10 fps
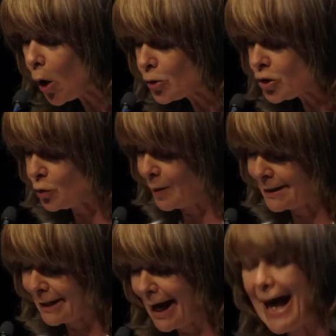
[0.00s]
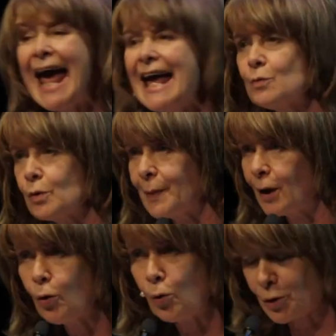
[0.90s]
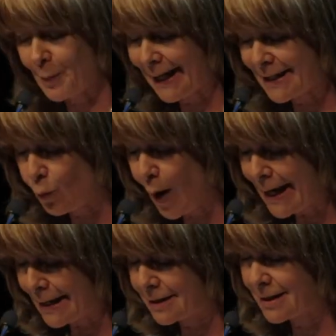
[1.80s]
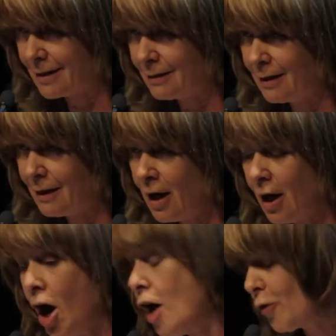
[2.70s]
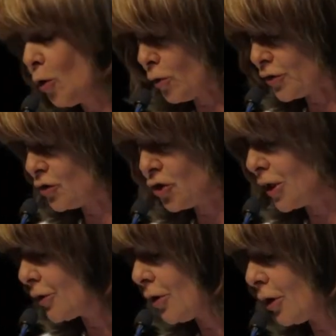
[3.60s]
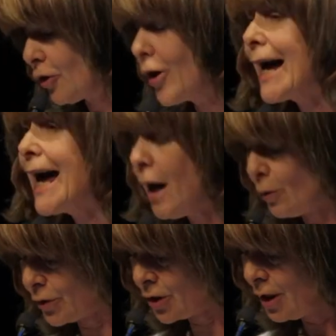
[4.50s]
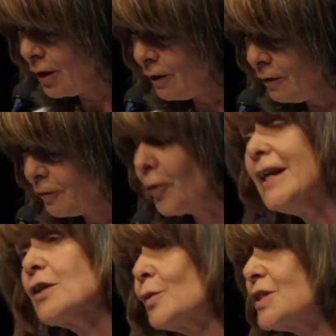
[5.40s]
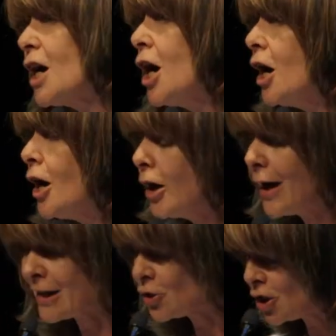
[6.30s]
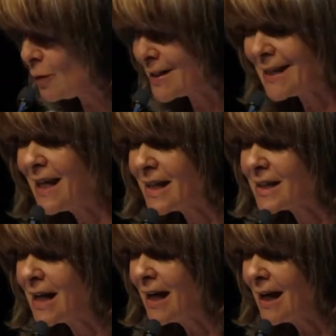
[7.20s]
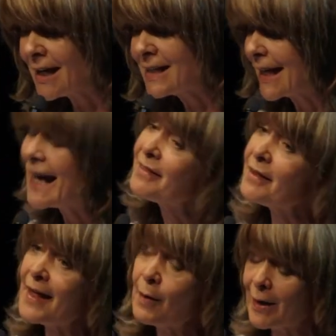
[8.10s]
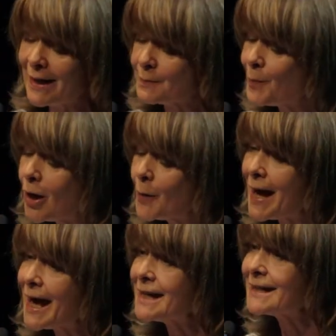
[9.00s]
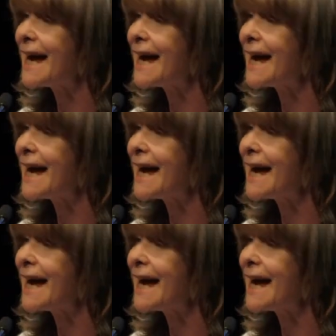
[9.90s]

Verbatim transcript: onto it and her head would be caught by his weight. Of course, she could not cry out, for it was her and she was it, and together they were his mermaid